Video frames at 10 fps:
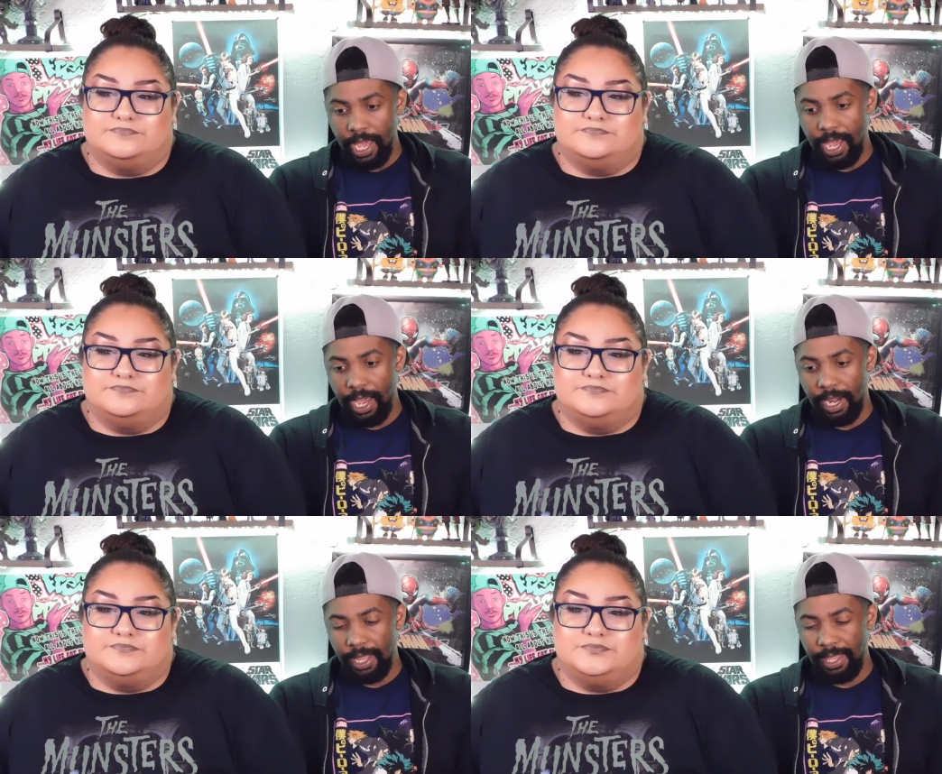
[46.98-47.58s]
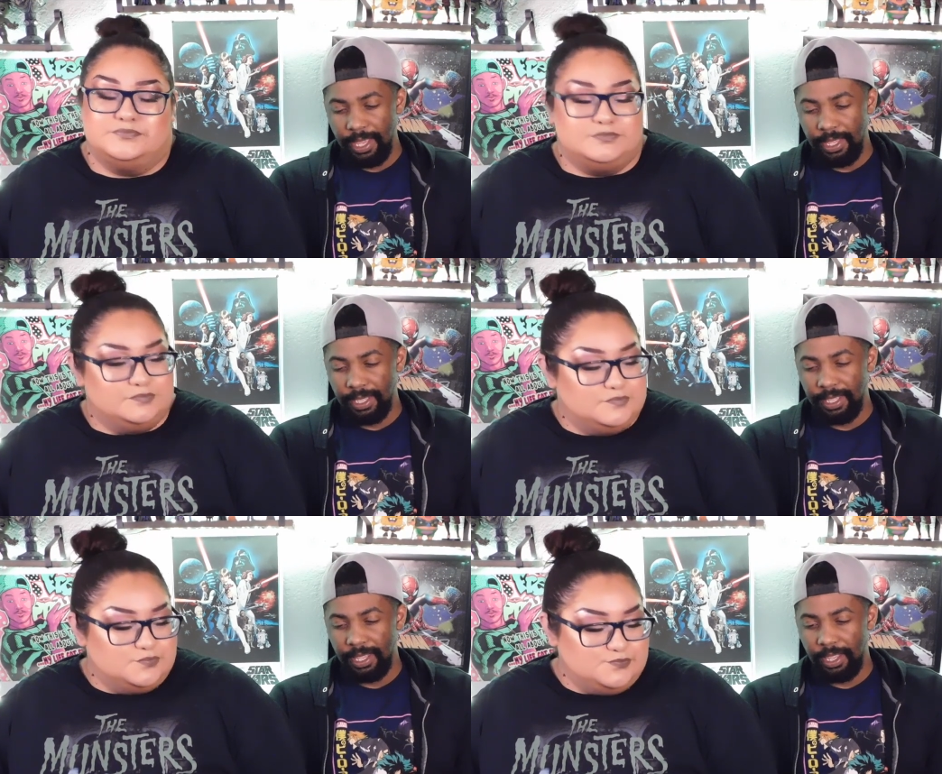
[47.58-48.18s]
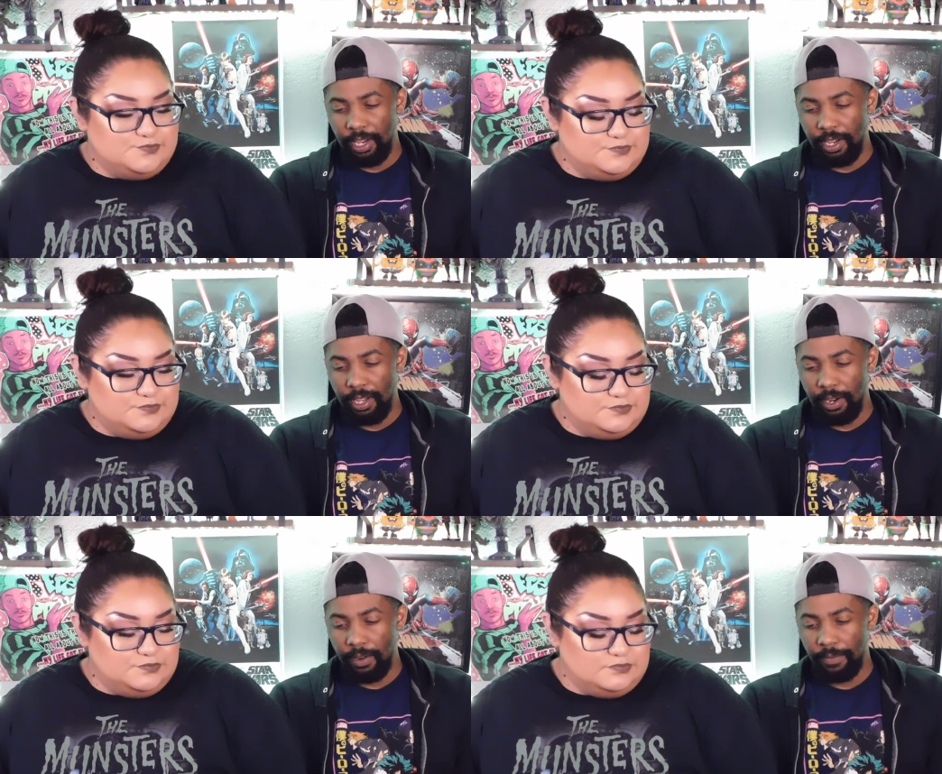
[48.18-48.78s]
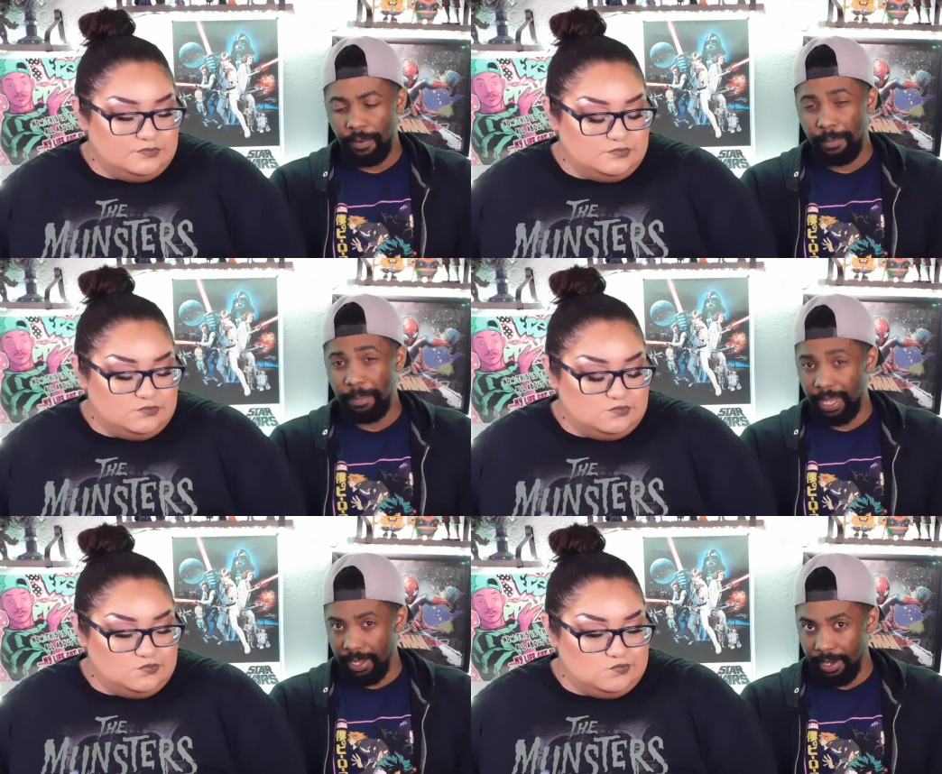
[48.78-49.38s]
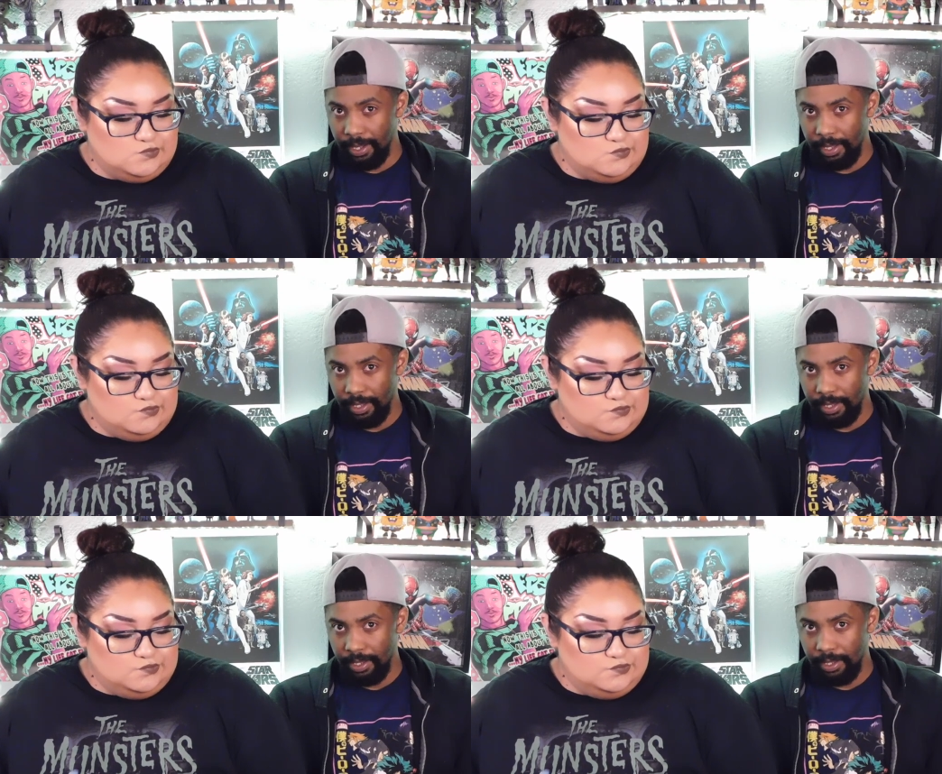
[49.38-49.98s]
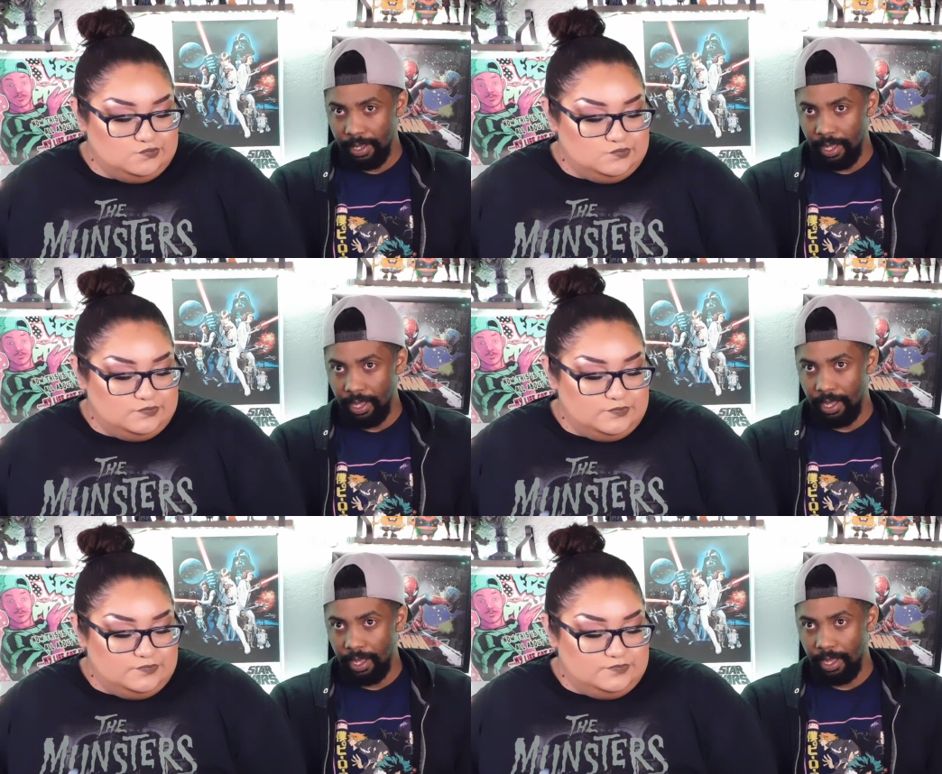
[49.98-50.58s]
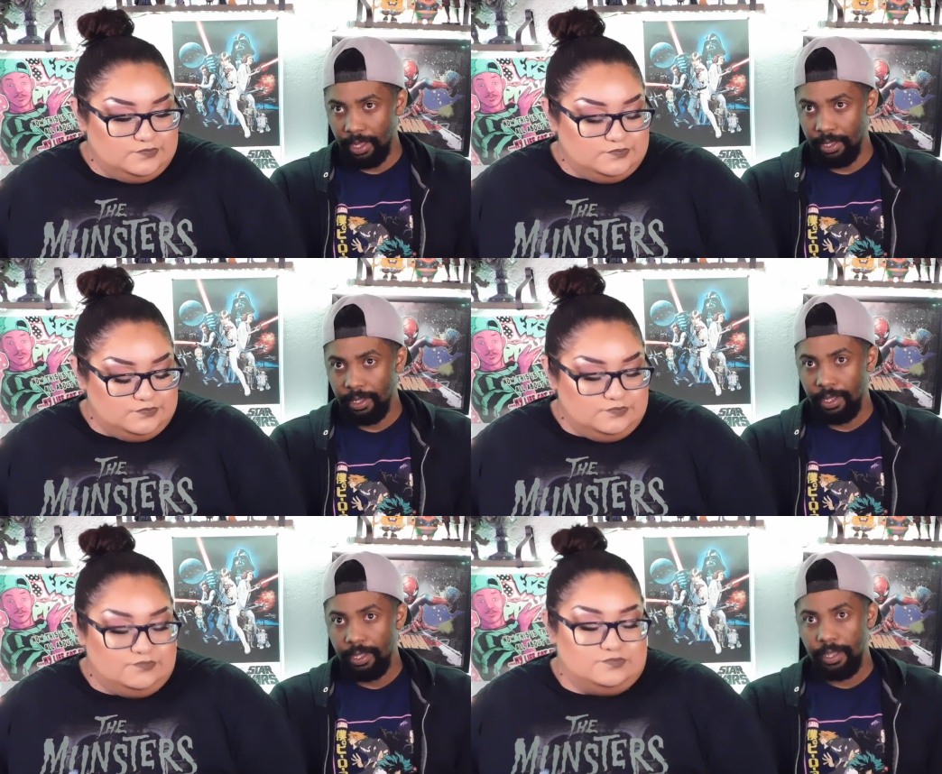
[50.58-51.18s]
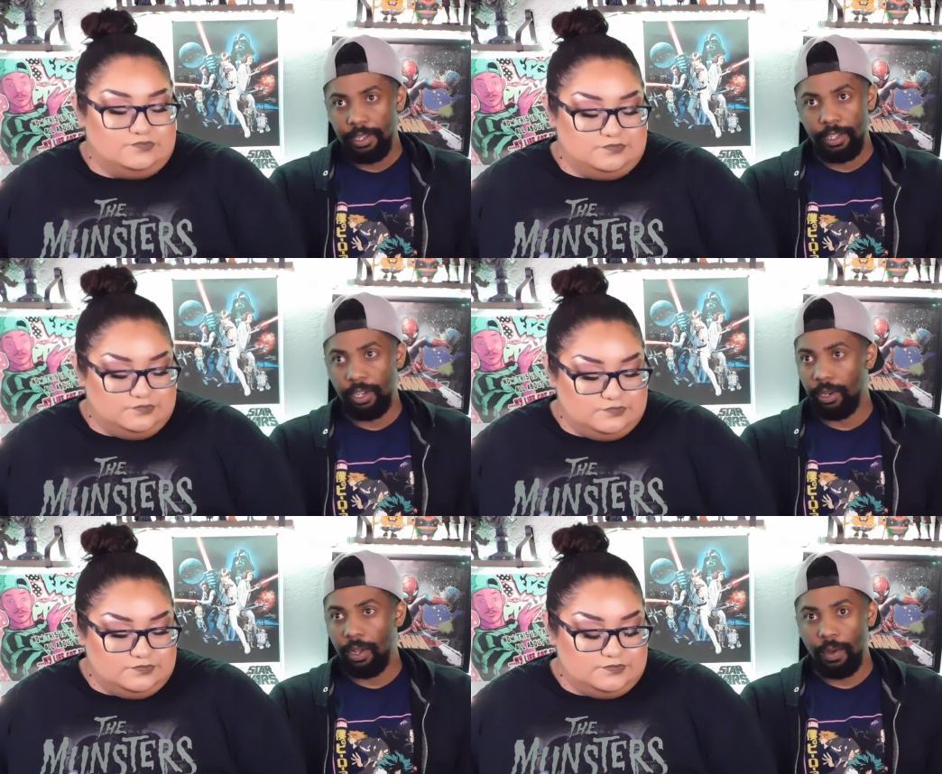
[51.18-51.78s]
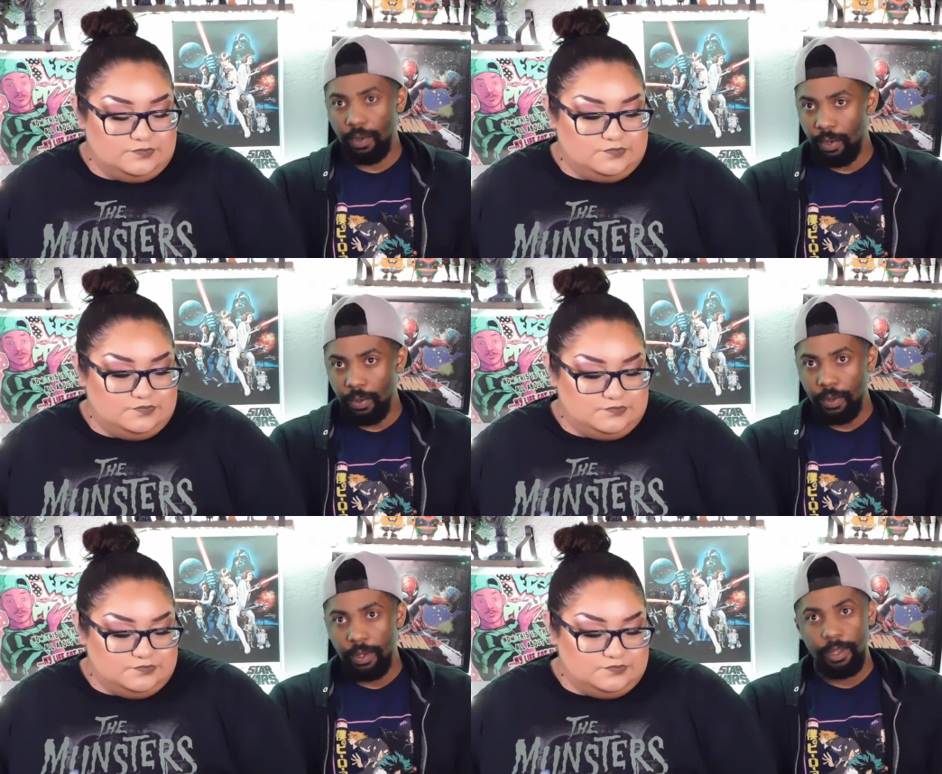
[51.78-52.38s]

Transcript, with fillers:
Speaker 1: and I think they said they're here for Ben. Uh, mm-hmm. Don't know who.